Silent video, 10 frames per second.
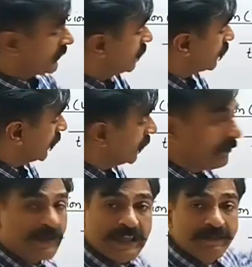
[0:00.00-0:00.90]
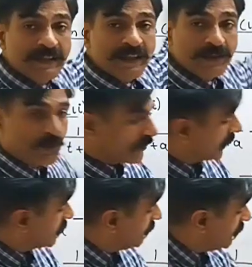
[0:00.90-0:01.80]
Okay, but I will not do
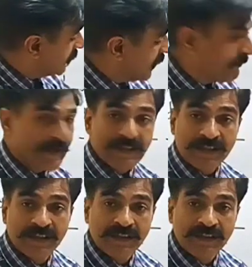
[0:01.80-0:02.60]
this. I will keep it.